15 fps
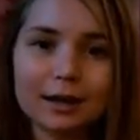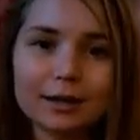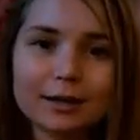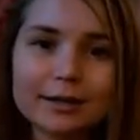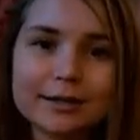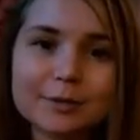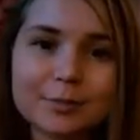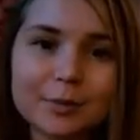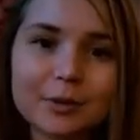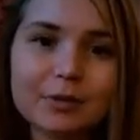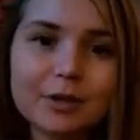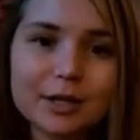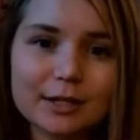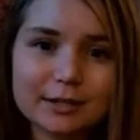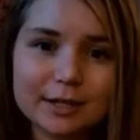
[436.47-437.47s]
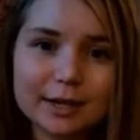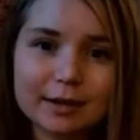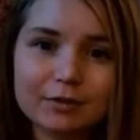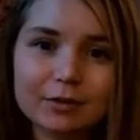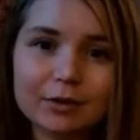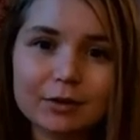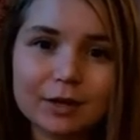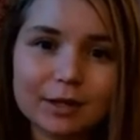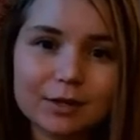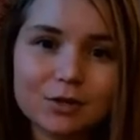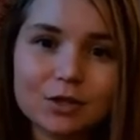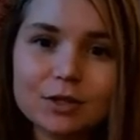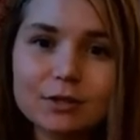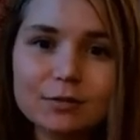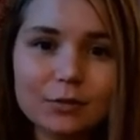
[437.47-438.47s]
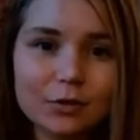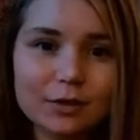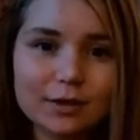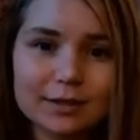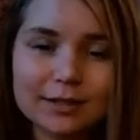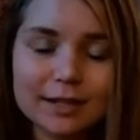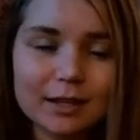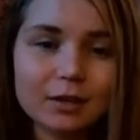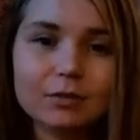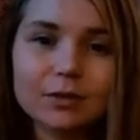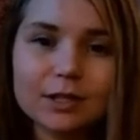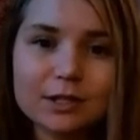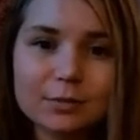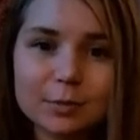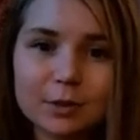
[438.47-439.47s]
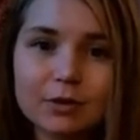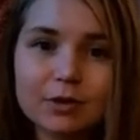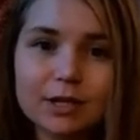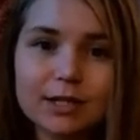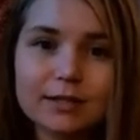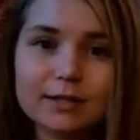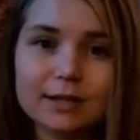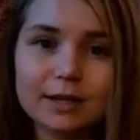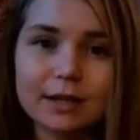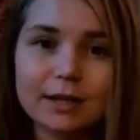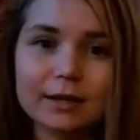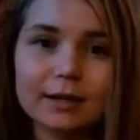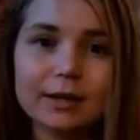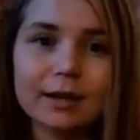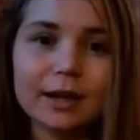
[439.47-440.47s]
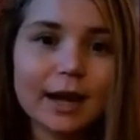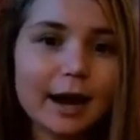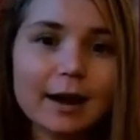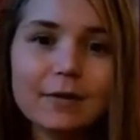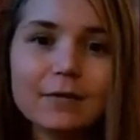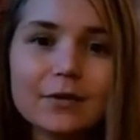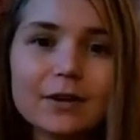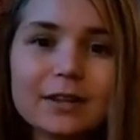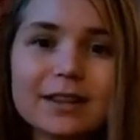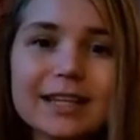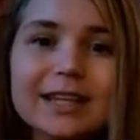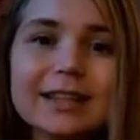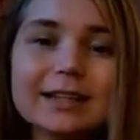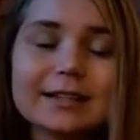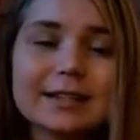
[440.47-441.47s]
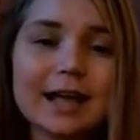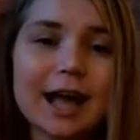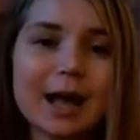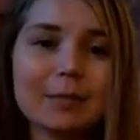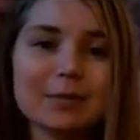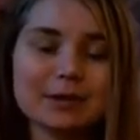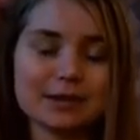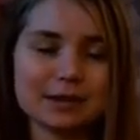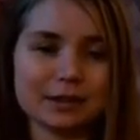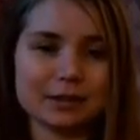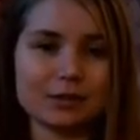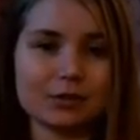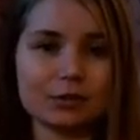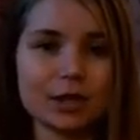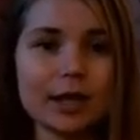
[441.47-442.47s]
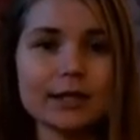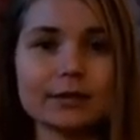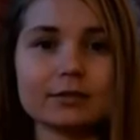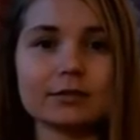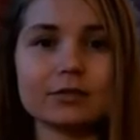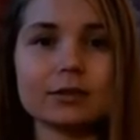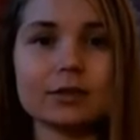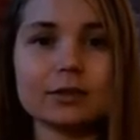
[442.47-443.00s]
experience everything just for the sake of experiencing it? Everything that's happening in your life